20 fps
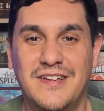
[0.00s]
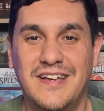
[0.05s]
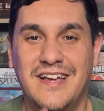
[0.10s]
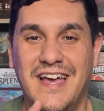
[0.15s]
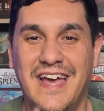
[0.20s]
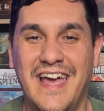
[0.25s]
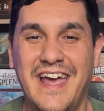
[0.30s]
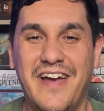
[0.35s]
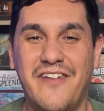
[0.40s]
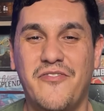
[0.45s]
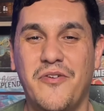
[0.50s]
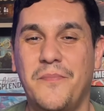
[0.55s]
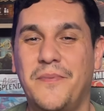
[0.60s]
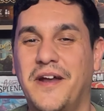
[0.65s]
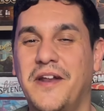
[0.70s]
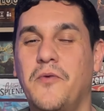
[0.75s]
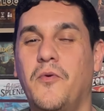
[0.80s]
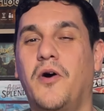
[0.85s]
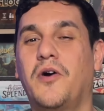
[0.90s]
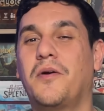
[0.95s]
Hey
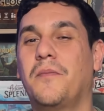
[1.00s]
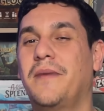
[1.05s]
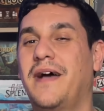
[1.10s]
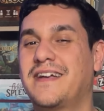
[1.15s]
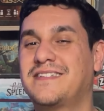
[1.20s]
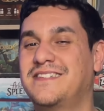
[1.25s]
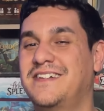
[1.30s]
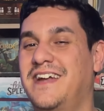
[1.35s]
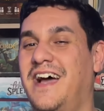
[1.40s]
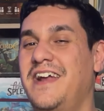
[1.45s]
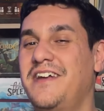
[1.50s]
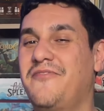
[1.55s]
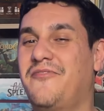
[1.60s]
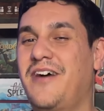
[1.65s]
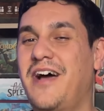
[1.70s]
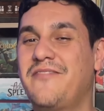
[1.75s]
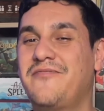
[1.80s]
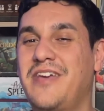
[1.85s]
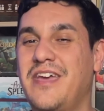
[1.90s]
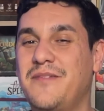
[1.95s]
everybody, welcome back to 9 to
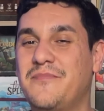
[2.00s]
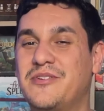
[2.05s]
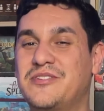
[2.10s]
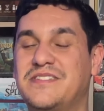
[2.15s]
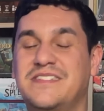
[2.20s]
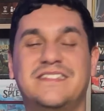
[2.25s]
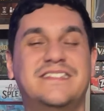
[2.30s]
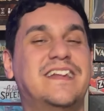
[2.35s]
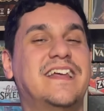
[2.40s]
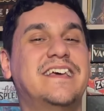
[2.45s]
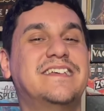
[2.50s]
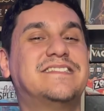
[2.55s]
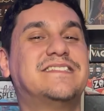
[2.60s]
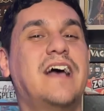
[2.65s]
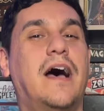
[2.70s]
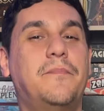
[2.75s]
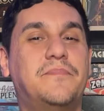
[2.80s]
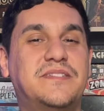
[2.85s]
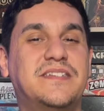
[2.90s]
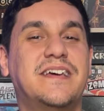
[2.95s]
5 Gamers and today's
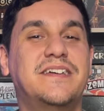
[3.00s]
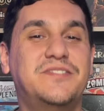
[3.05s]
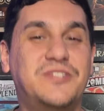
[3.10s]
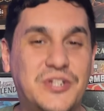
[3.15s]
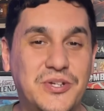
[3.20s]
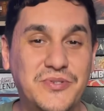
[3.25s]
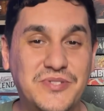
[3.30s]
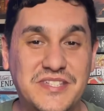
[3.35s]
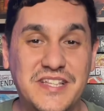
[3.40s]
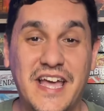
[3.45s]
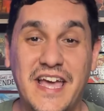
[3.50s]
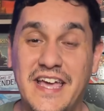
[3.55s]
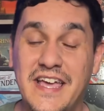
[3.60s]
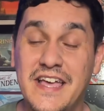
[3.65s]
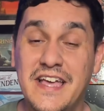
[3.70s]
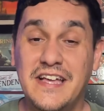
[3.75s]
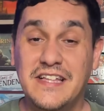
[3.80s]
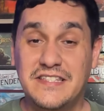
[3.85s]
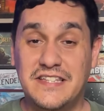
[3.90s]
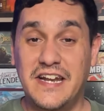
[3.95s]
Top 10 Tuesday.
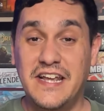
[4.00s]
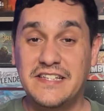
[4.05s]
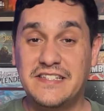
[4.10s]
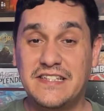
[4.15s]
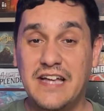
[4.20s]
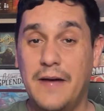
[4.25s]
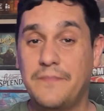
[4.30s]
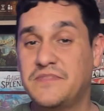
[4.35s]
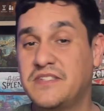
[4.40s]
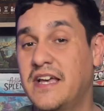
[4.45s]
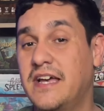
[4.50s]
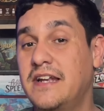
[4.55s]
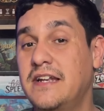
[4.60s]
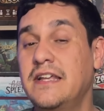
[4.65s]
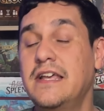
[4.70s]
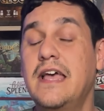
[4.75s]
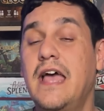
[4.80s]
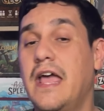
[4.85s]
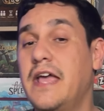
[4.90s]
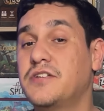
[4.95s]
Today's Top 10
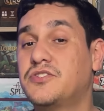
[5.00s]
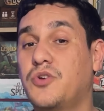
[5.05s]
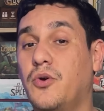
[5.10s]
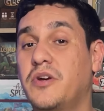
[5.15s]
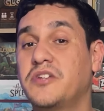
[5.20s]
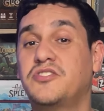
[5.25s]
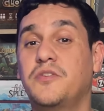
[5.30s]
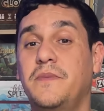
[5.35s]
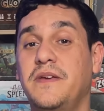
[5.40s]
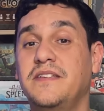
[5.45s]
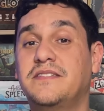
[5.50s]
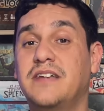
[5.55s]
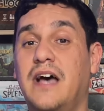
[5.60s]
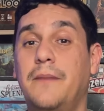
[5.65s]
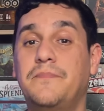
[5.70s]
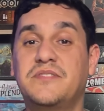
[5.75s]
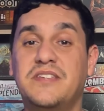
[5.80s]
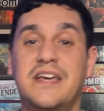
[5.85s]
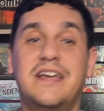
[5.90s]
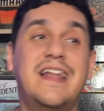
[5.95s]
is going to be
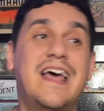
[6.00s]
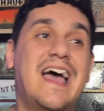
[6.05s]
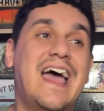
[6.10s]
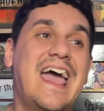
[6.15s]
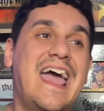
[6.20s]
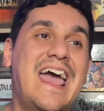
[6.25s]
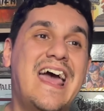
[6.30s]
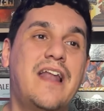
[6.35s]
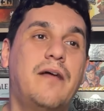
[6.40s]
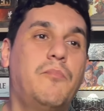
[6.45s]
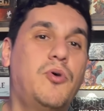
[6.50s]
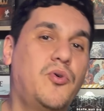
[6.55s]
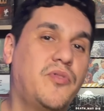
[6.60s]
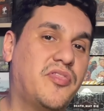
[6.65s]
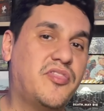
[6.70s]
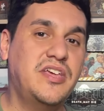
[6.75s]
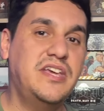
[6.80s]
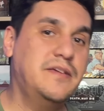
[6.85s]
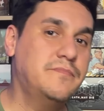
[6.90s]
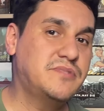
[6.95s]
Top 10 animal
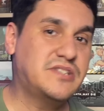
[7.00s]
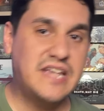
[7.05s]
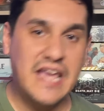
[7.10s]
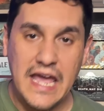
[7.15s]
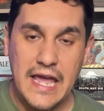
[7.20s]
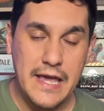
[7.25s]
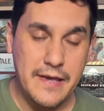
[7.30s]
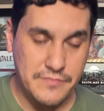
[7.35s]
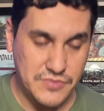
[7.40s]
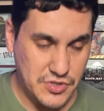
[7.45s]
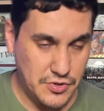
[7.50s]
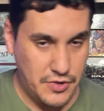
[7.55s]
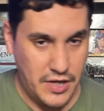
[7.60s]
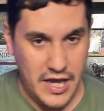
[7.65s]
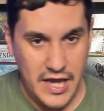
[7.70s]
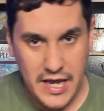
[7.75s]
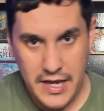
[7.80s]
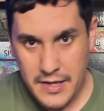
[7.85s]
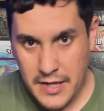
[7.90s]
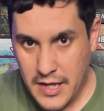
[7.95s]
themed games,
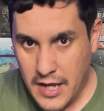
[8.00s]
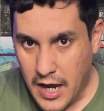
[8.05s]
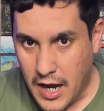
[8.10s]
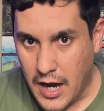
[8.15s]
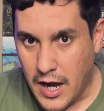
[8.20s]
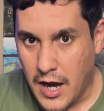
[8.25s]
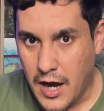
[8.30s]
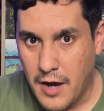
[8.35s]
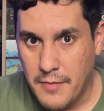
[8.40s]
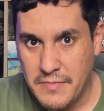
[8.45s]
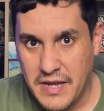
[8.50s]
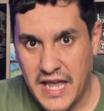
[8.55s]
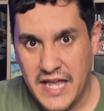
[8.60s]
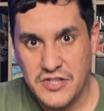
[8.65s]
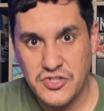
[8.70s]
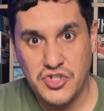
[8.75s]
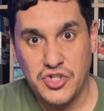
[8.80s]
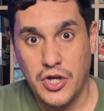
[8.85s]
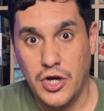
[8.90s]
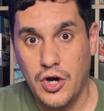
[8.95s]
okay? Um, and
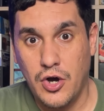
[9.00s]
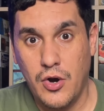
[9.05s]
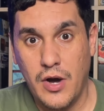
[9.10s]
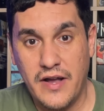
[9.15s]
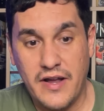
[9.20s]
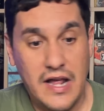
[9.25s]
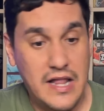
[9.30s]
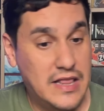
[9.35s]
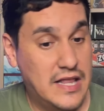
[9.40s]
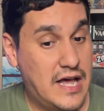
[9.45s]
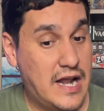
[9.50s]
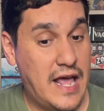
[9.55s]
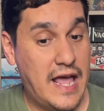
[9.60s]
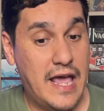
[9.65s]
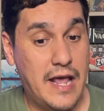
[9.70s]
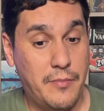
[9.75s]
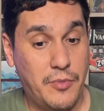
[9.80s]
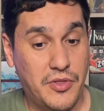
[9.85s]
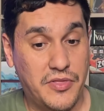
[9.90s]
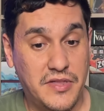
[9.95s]
so I got a lot of
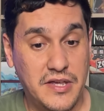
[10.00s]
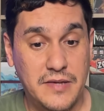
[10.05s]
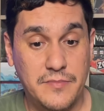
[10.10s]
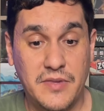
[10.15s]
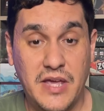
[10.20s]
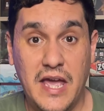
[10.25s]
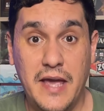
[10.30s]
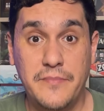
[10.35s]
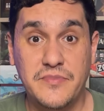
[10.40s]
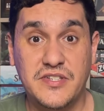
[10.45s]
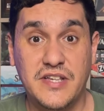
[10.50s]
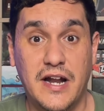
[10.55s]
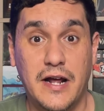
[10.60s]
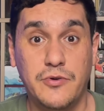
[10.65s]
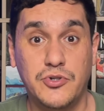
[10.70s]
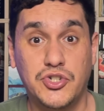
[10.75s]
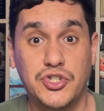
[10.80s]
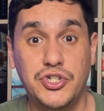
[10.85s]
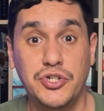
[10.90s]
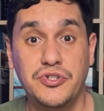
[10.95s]
animal themed games that I
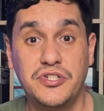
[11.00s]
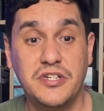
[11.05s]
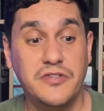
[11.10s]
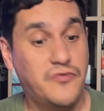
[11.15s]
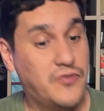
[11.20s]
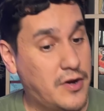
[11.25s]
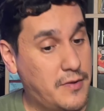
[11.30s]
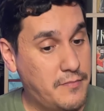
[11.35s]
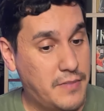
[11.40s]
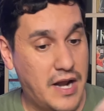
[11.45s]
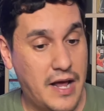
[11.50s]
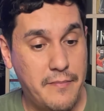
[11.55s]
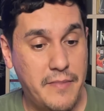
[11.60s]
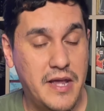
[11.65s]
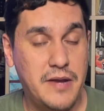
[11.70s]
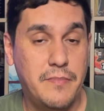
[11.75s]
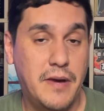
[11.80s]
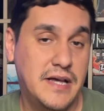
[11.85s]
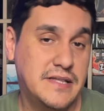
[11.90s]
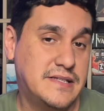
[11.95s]
was choosing from, but I
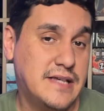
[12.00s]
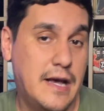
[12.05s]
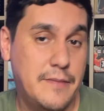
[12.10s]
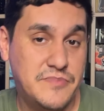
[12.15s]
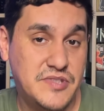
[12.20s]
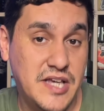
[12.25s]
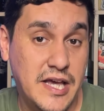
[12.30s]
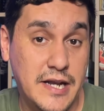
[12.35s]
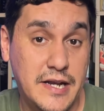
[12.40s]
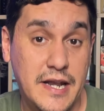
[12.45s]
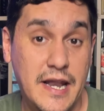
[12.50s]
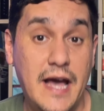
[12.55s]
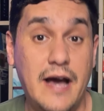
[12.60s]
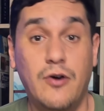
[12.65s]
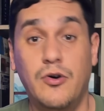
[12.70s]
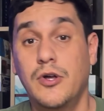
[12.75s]
made my Top 10. Now,